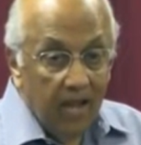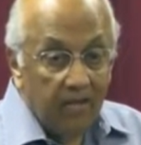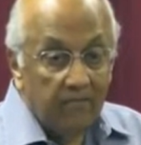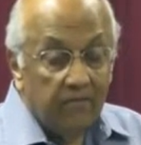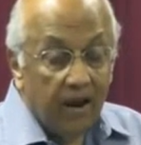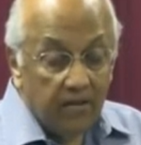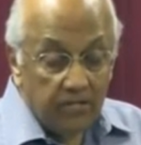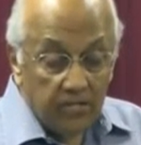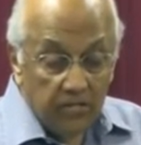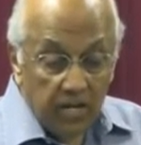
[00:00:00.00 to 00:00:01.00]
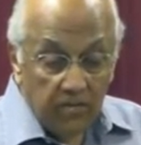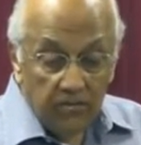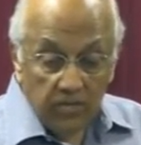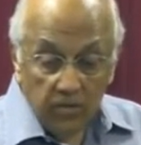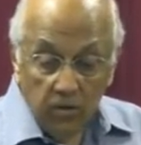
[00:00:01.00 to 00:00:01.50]
And the Pharisees and
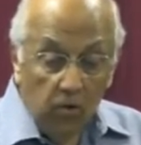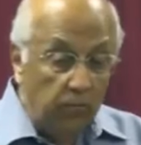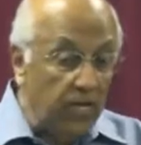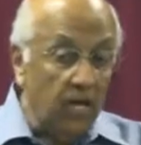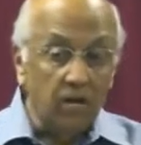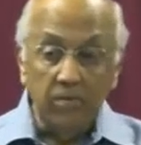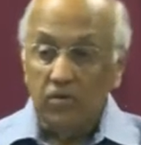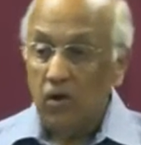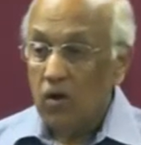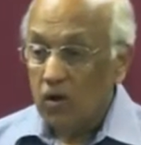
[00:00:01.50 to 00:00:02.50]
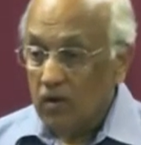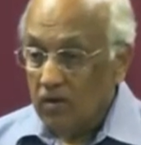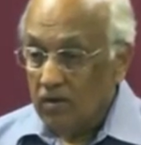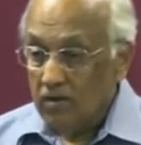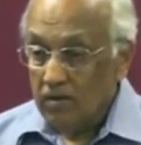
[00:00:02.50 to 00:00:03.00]
Sadducees said, no, we can't be wrong.
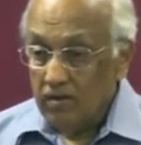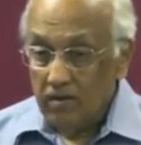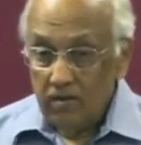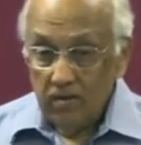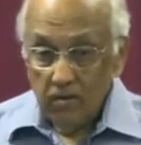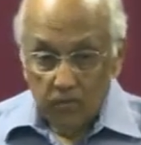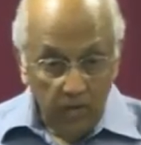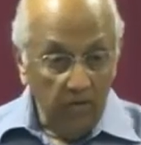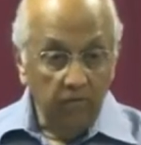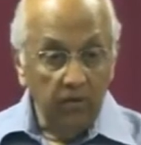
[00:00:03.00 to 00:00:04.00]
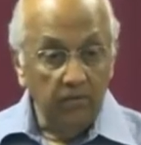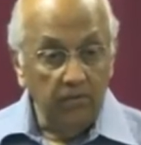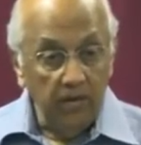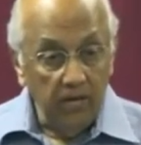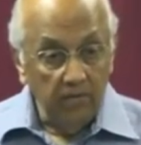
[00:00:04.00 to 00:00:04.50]
If we
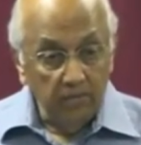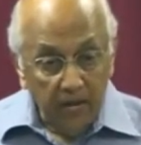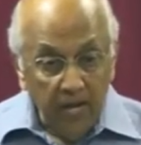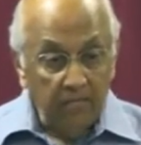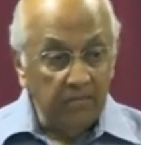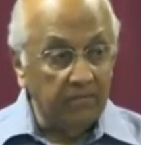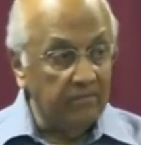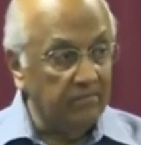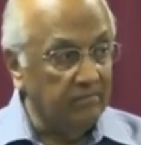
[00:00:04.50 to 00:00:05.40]
really in the Bible.